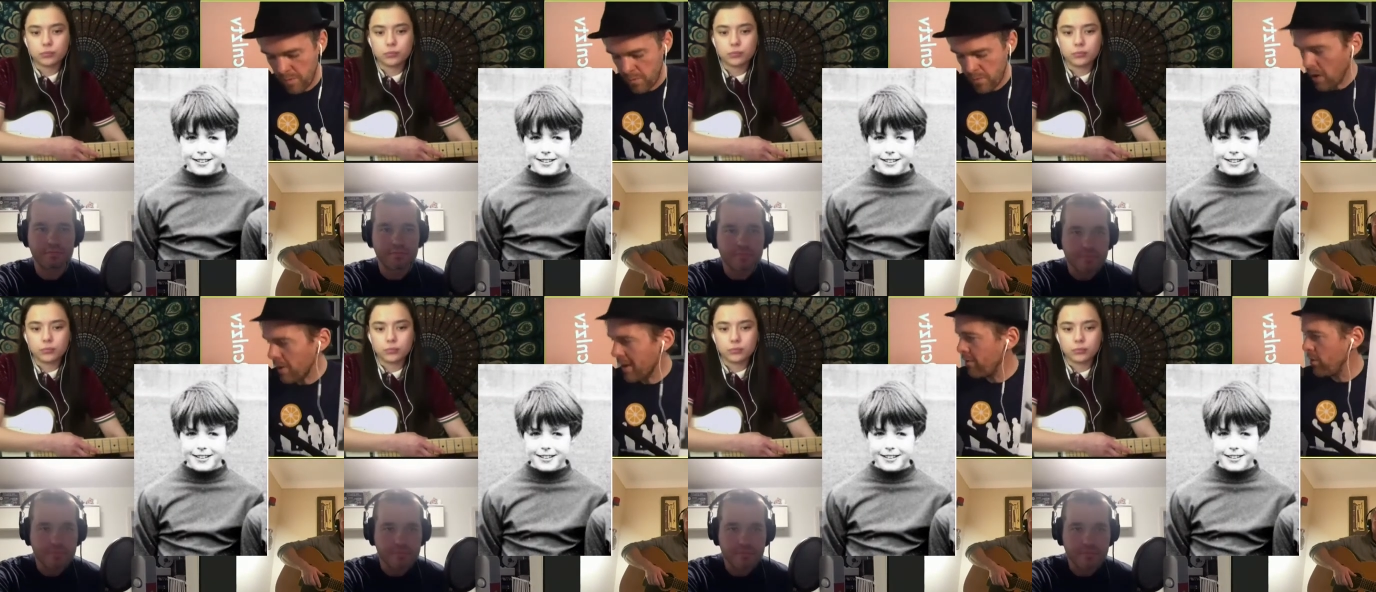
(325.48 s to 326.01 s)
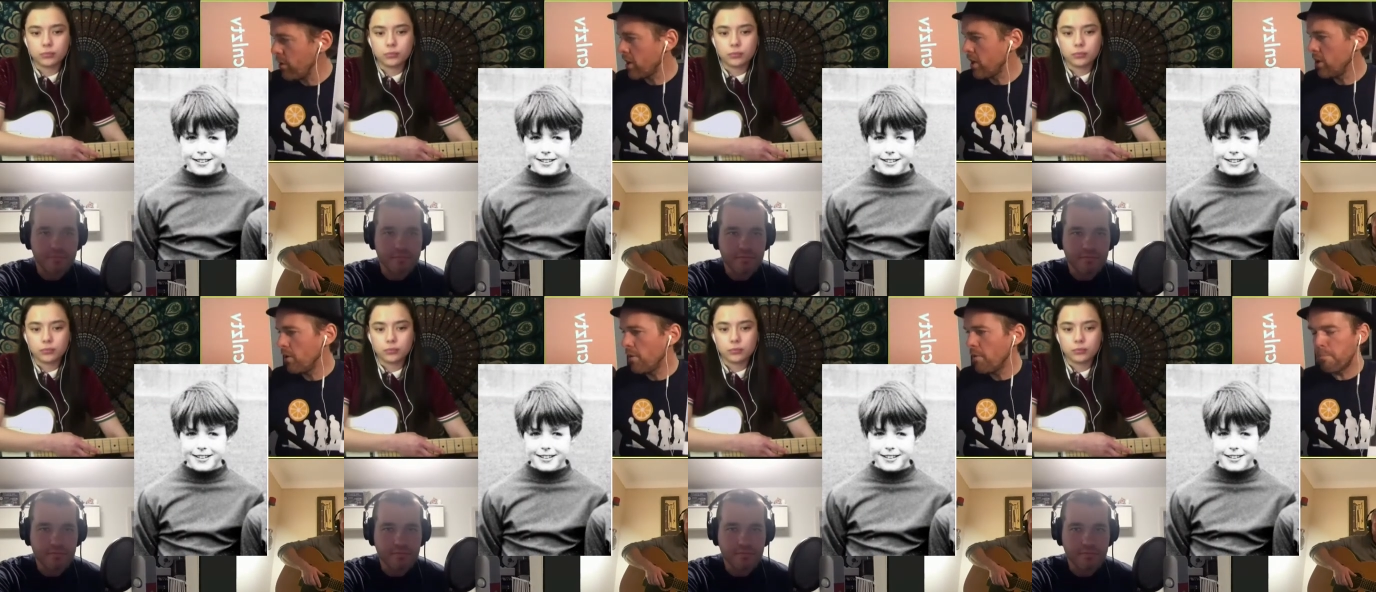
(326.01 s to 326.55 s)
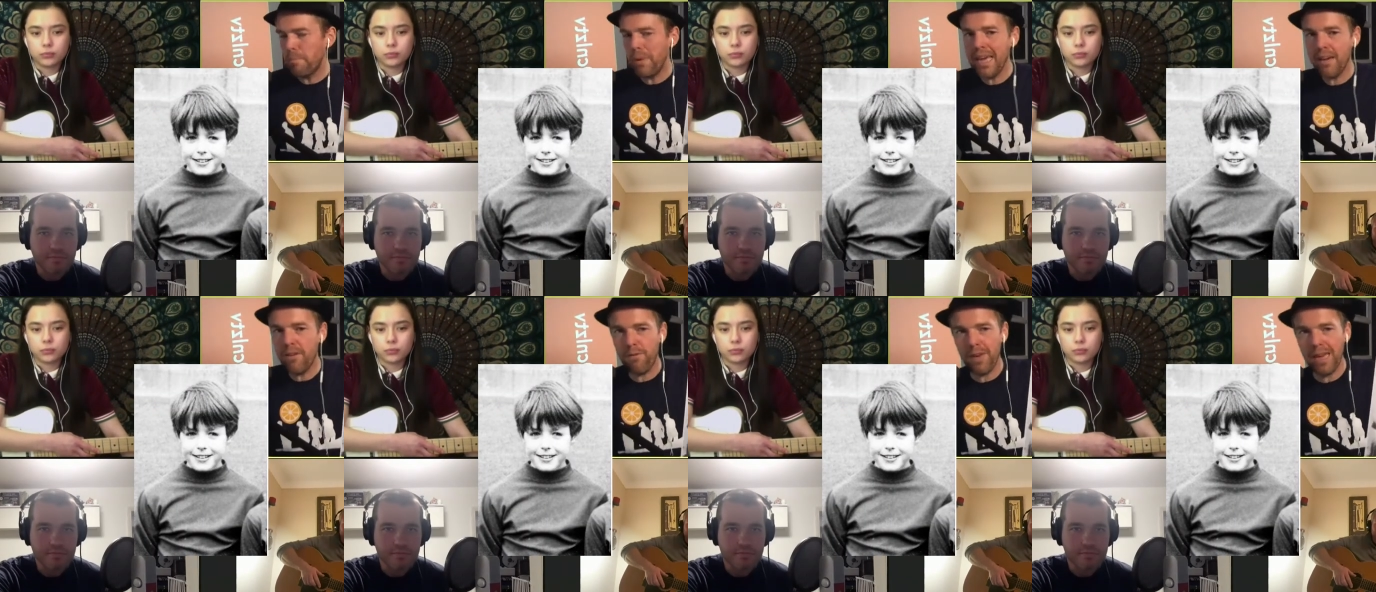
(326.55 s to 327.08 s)
Speaker 1: I'll give you a clue.
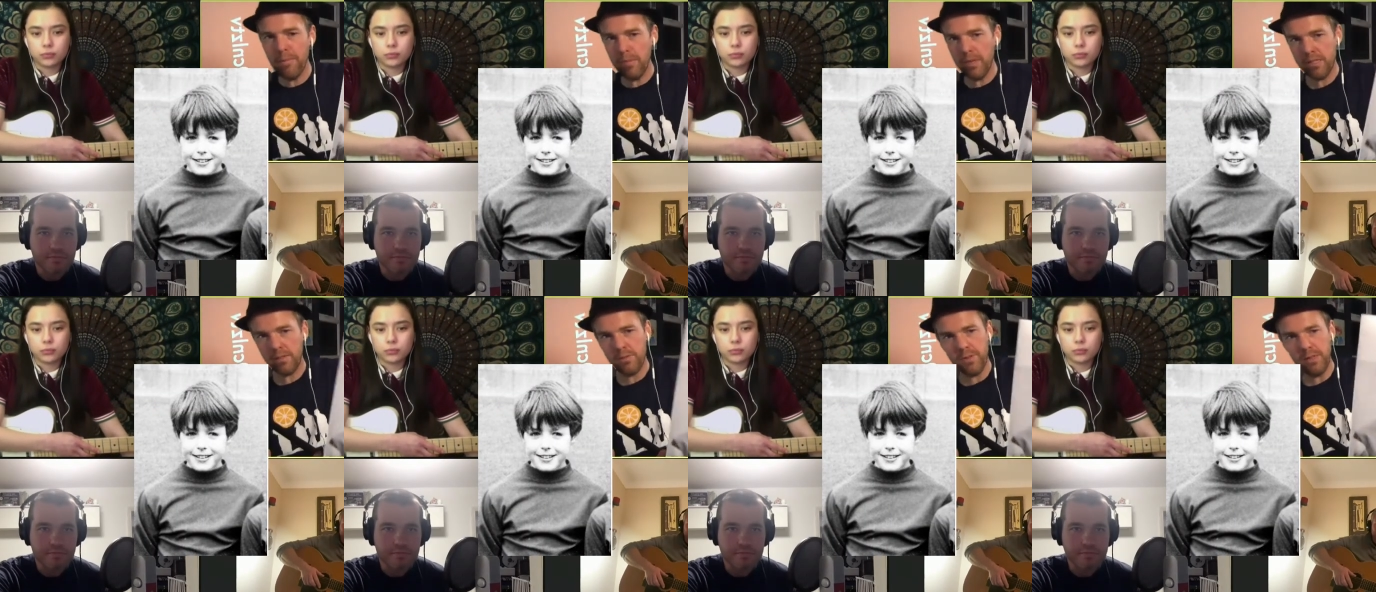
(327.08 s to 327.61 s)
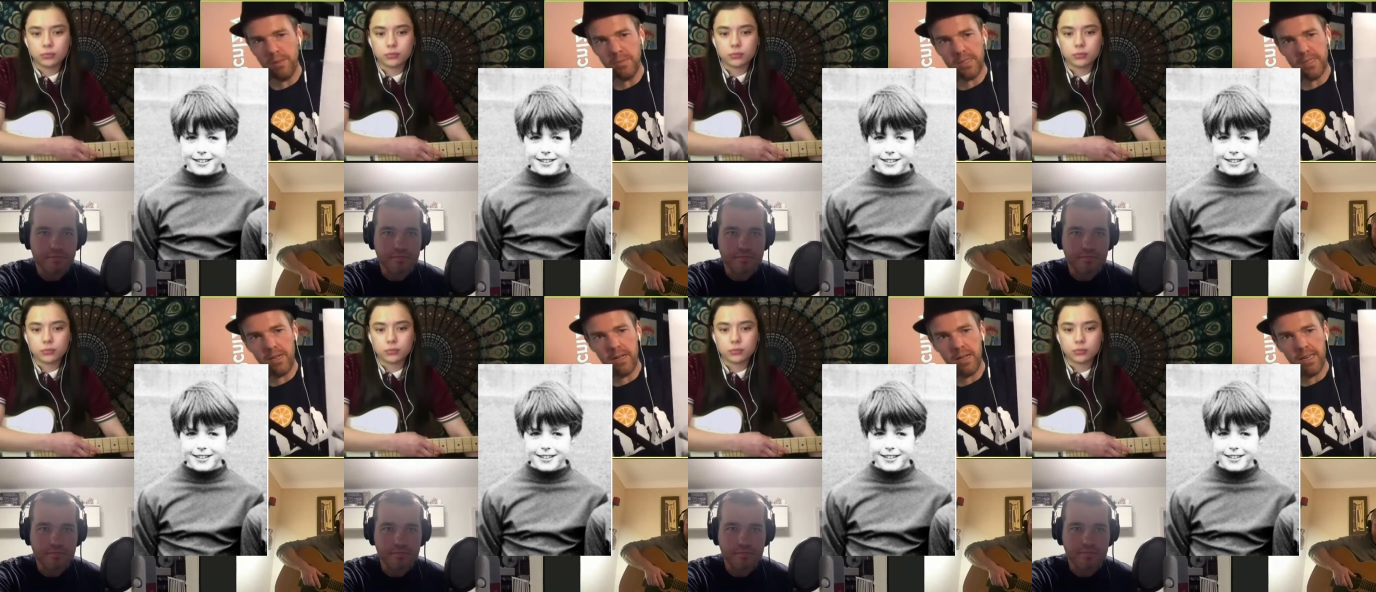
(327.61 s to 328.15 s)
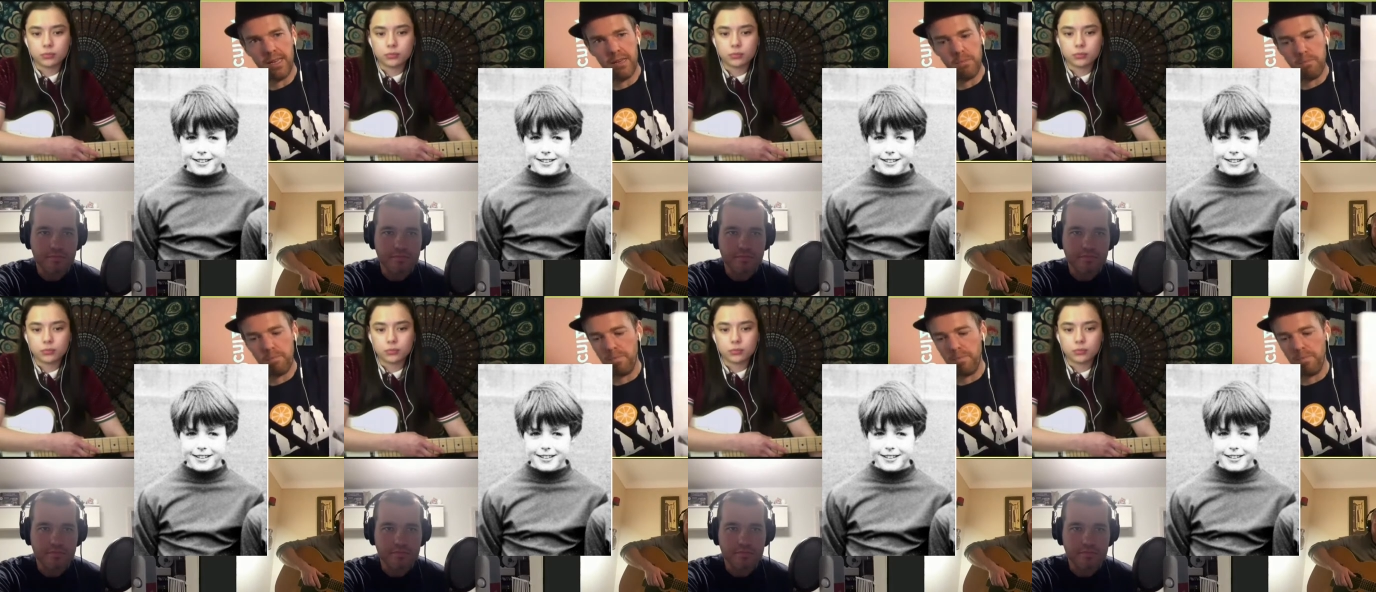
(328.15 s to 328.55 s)
Big famous film star here.